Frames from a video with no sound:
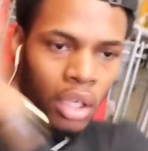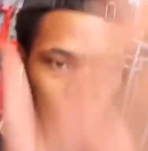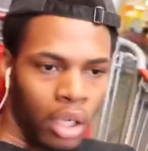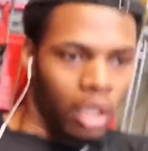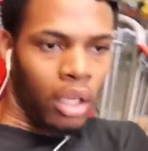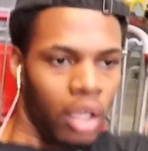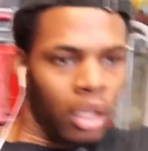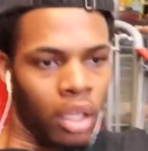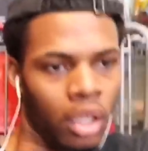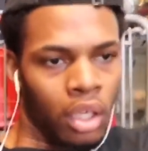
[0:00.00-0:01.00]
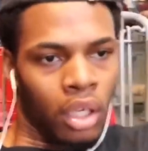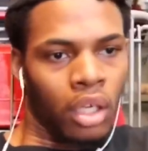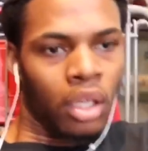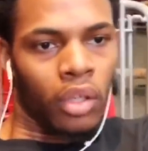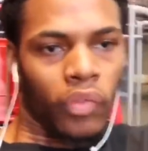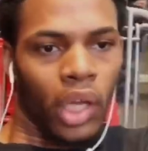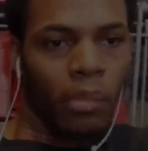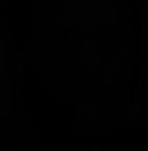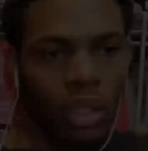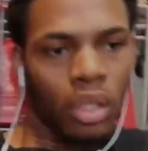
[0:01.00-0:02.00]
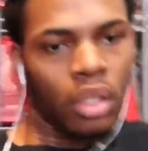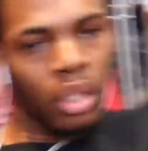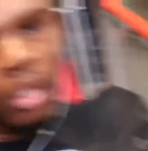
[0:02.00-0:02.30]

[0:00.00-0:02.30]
I want it, so I'ma go get it. Ay.